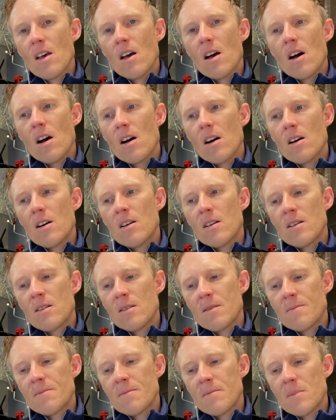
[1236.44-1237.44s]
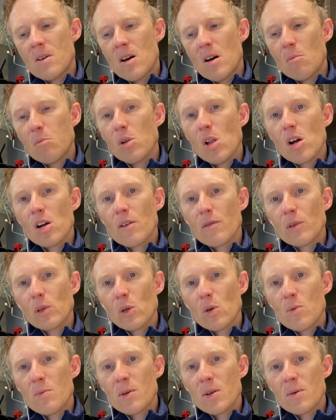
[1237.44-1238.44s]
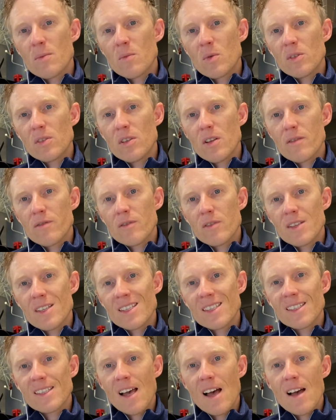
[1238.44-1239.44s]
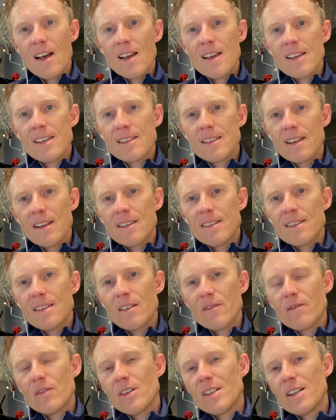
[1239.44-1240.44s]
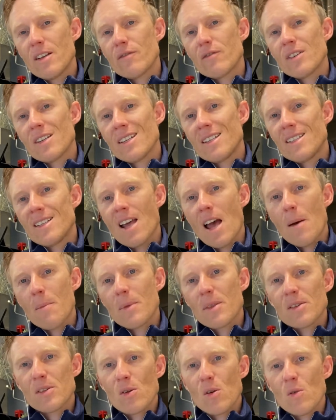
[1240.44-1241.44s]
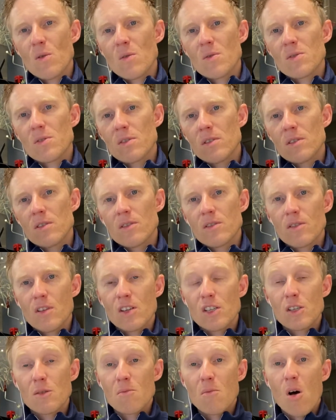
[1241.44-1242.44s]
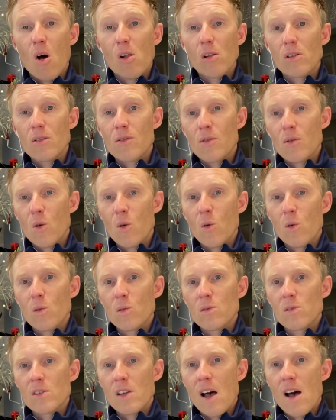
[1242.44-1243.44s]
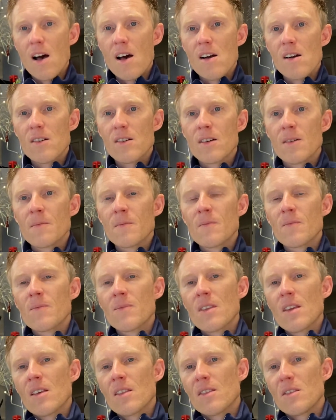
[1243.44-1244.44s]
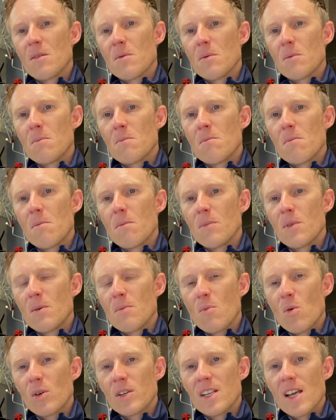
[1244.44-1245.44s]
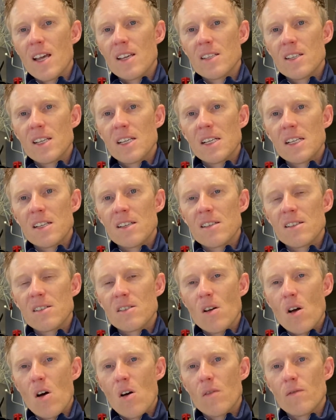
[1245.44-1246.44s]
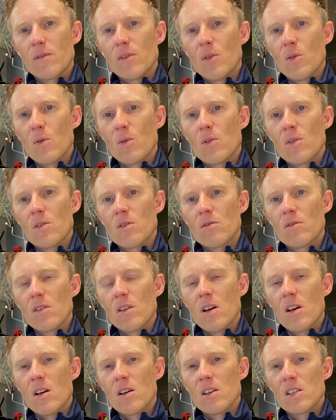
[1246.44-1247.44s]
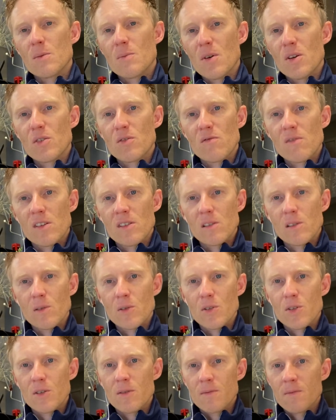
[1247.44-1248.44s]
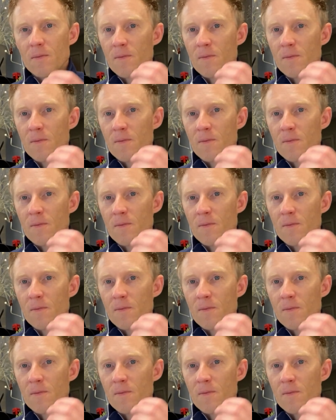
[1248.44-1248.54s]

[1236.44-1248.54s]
block of aluminum with different sized and different depths holes. The smaller the holes are, the more testing it is of your spatial resolution,